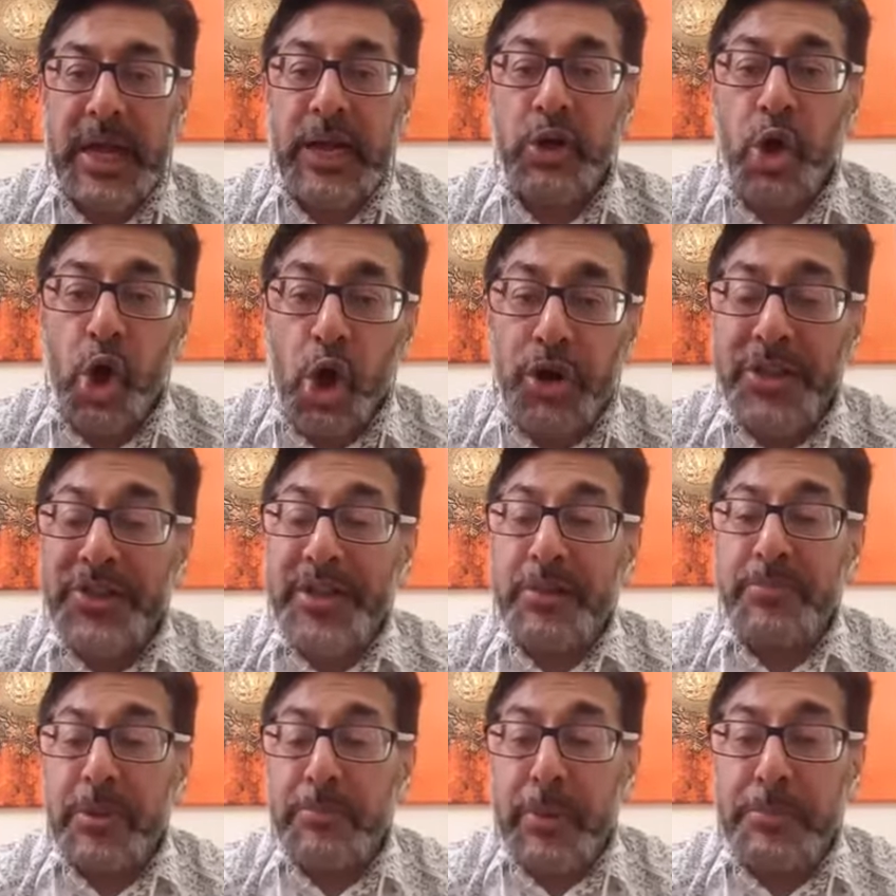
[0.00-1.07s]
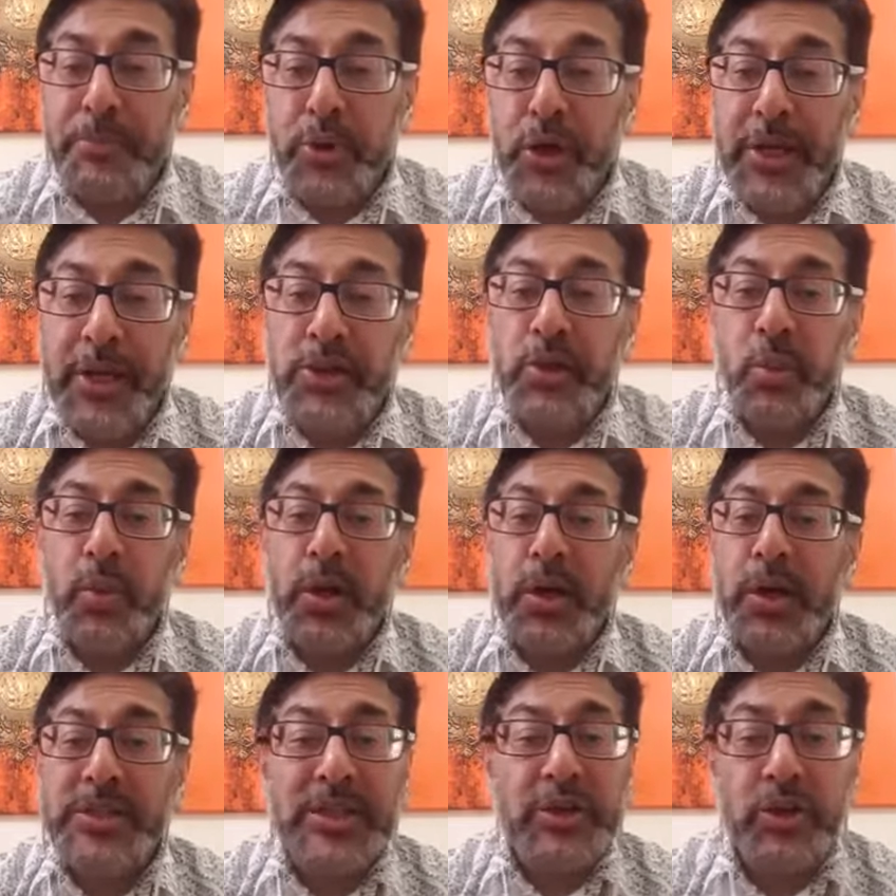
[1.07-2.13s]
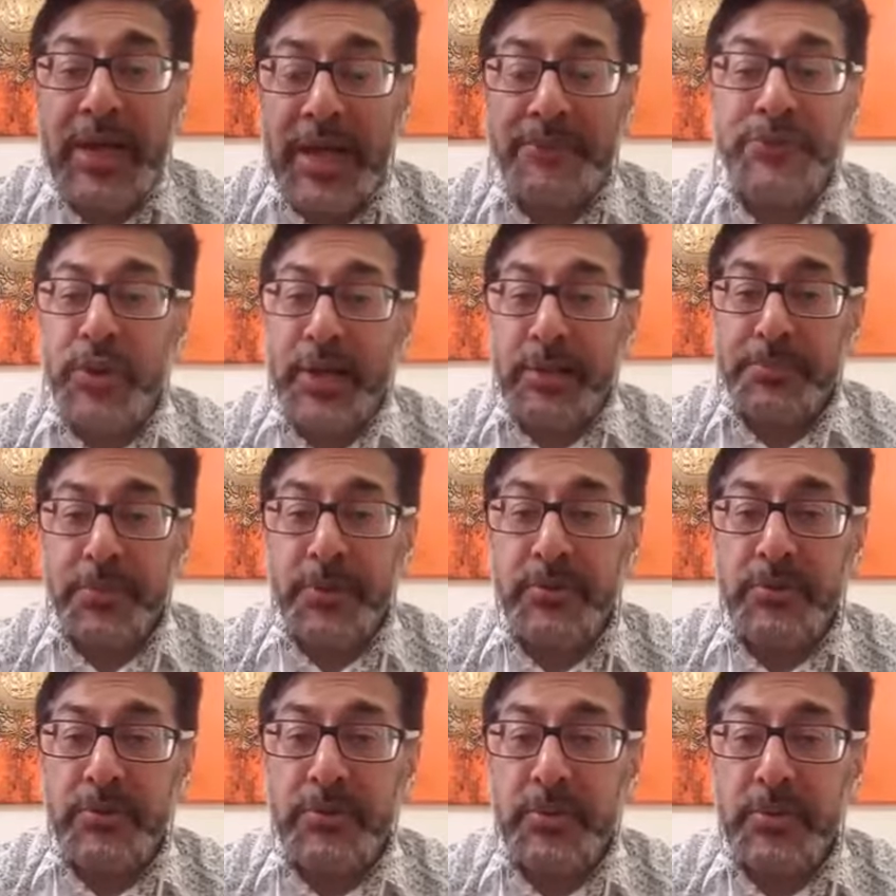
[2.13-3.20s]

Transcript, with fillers: and honor them by putting in the work because they don't have to help you.